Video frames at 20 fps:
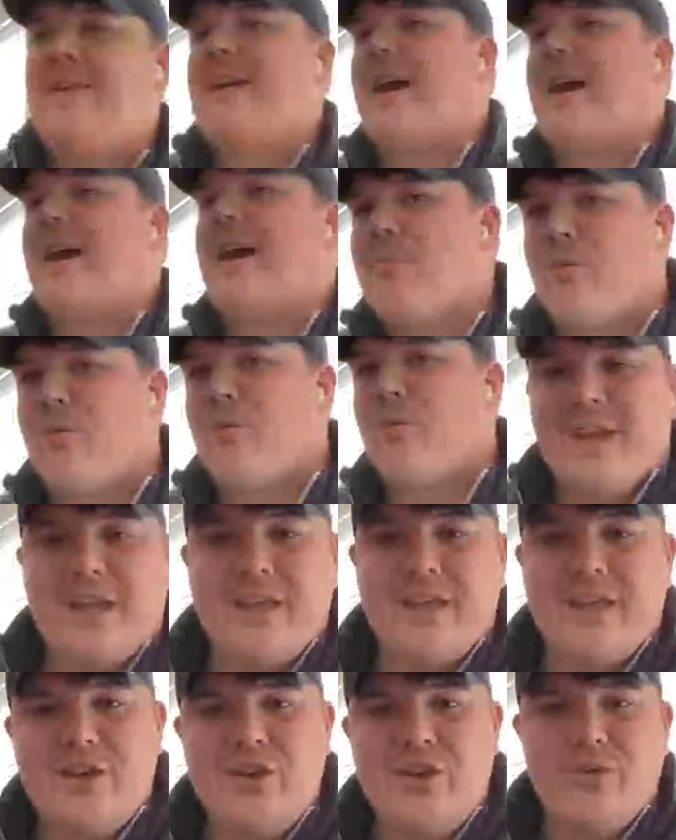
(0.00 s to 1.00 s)
You got to
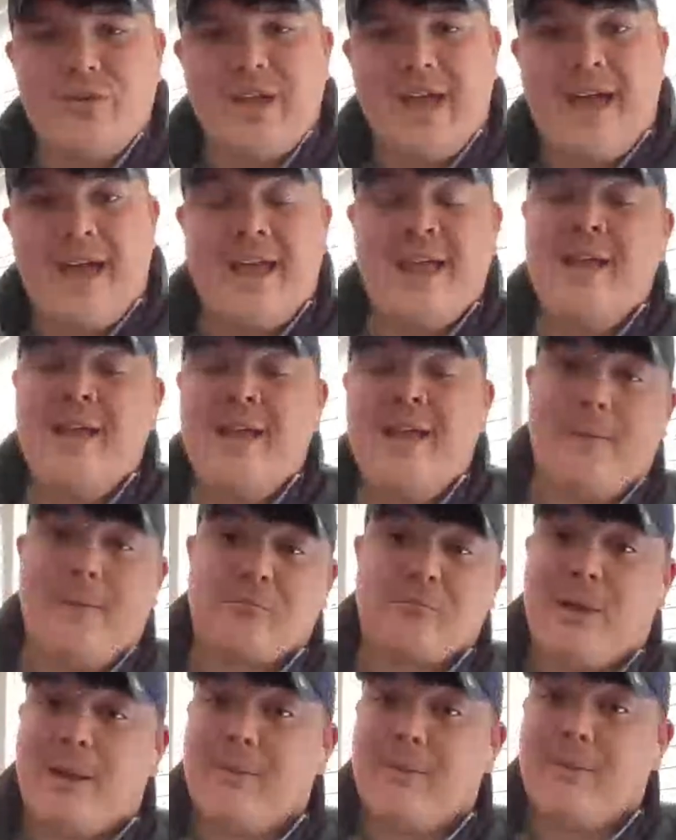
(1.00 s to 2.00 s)
bring in the new guy.
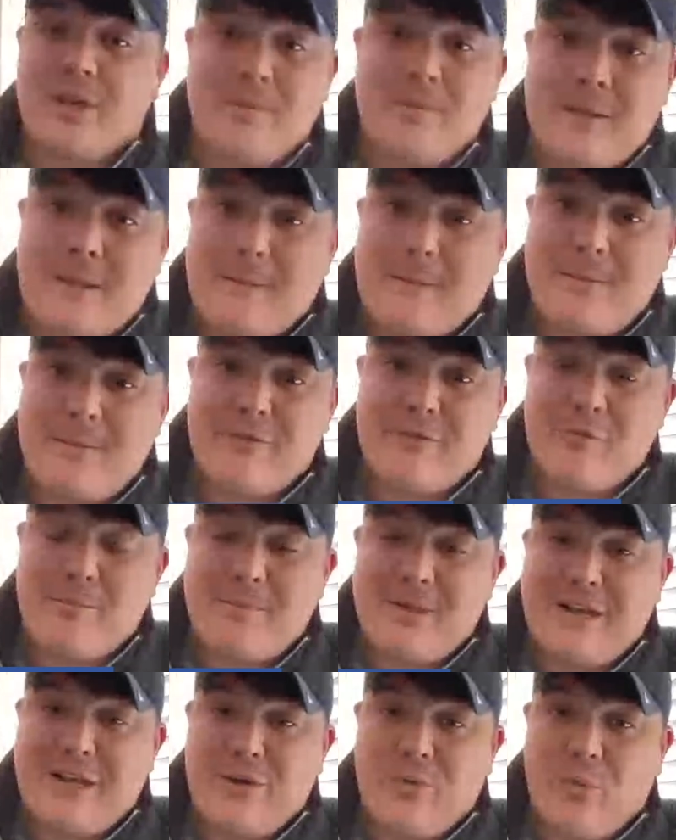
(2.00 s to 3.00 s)
There's probably going to be a bit
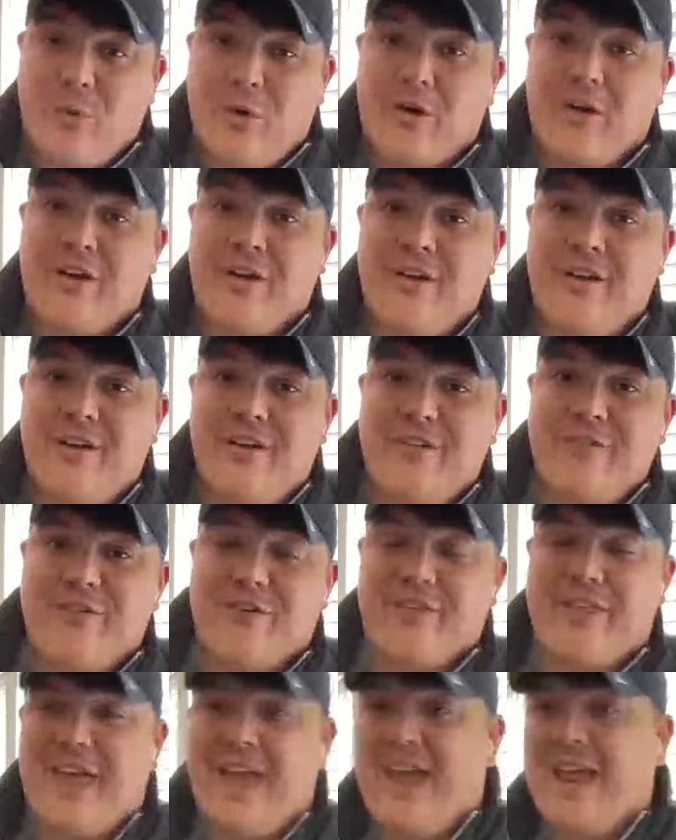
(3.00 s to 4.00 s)
of a bidding war
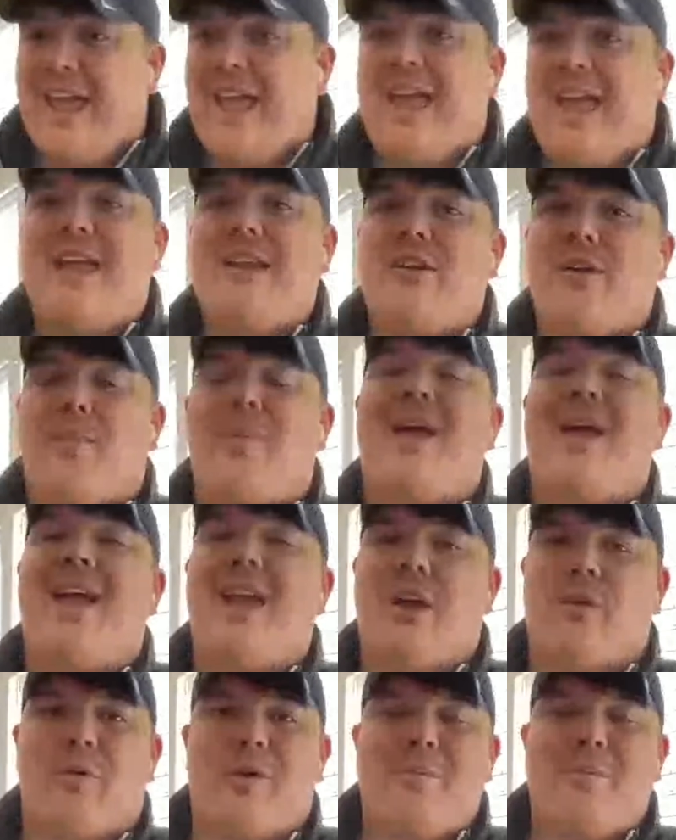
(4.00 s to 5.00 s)
for that. And you're
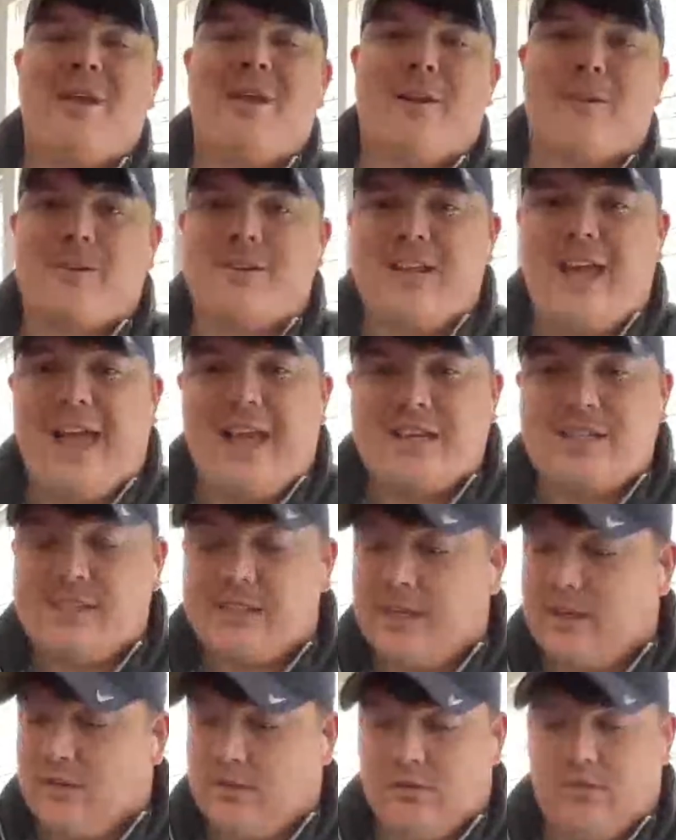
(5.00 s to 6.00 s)
paying a repeater
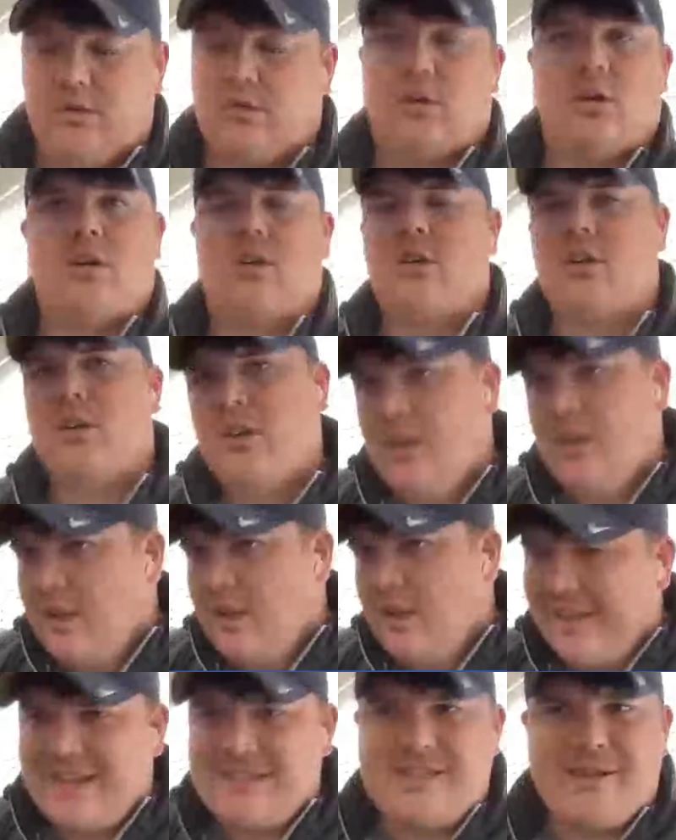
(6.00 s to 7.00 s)
tax that, oh,
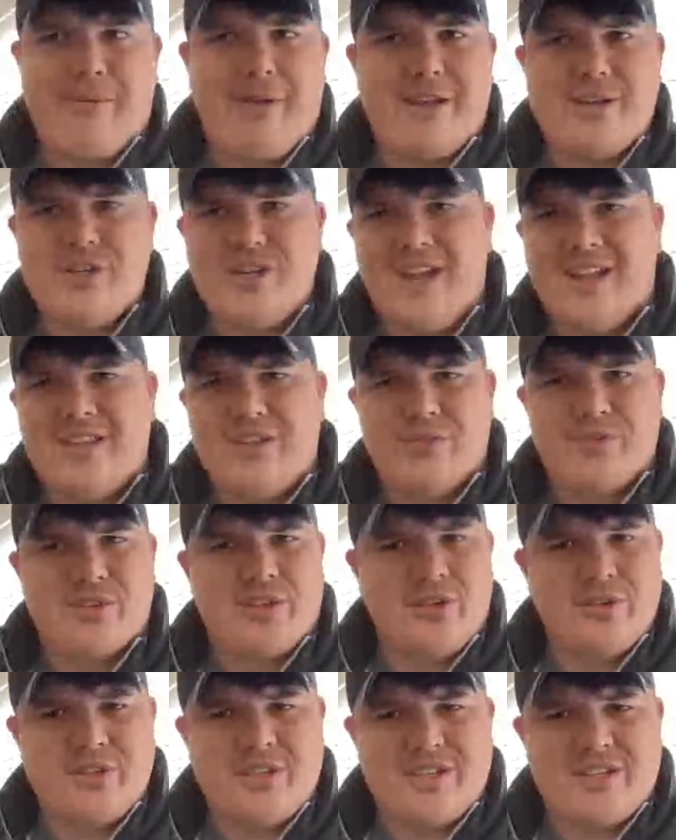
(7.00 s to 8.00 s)
last time I checked, it
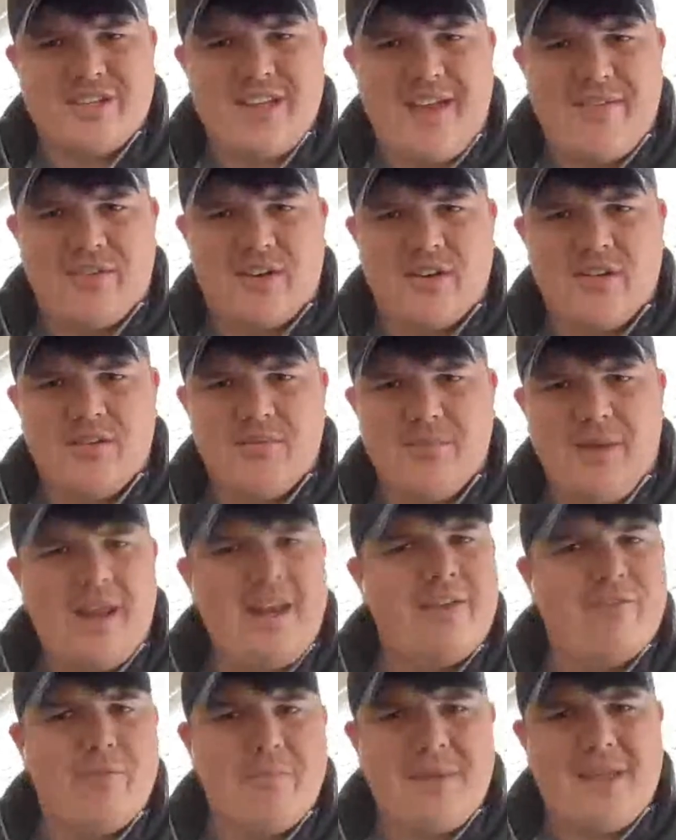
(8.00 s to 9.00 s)
was close to seven.
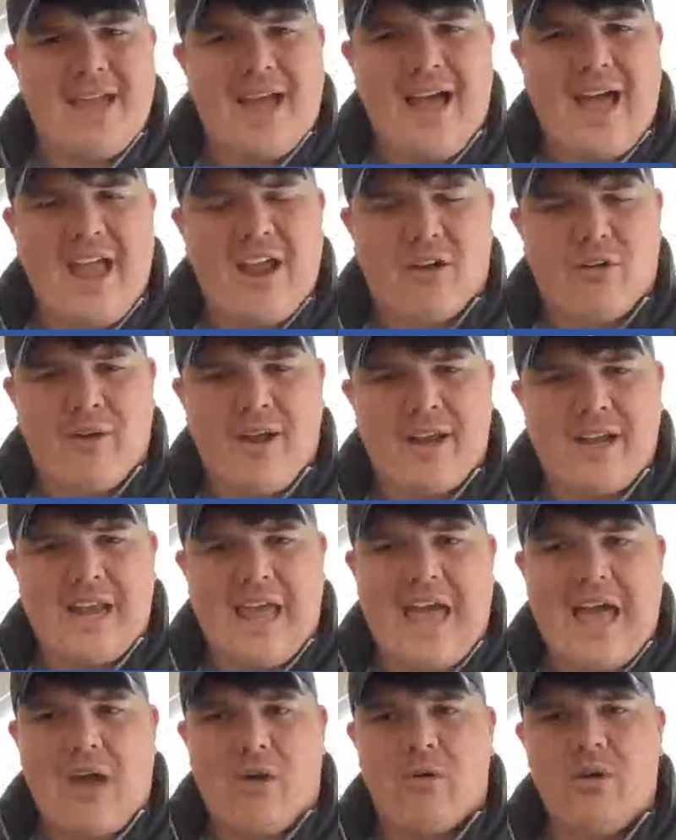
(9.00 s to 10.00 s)
Might even be higher
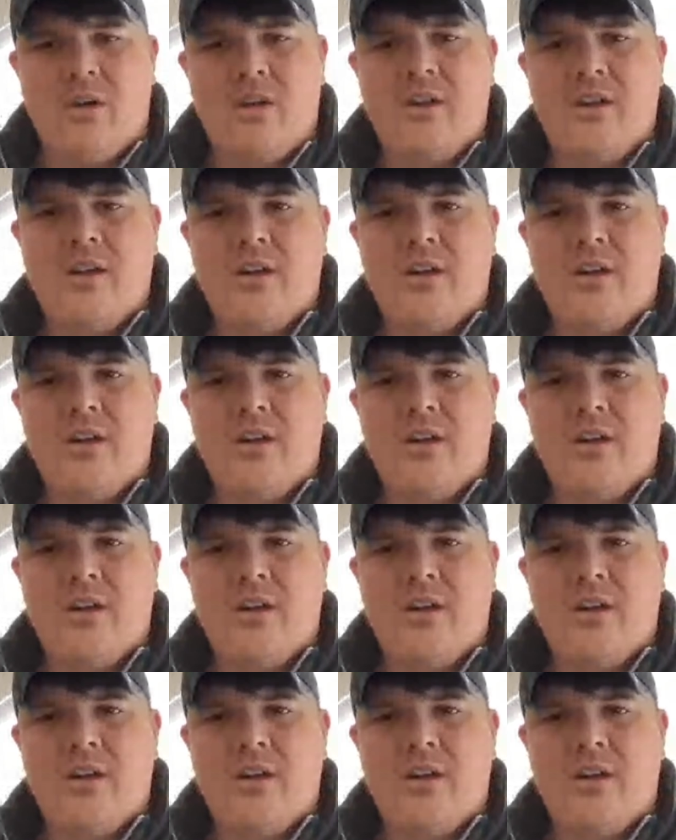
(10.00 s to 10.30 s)
right now.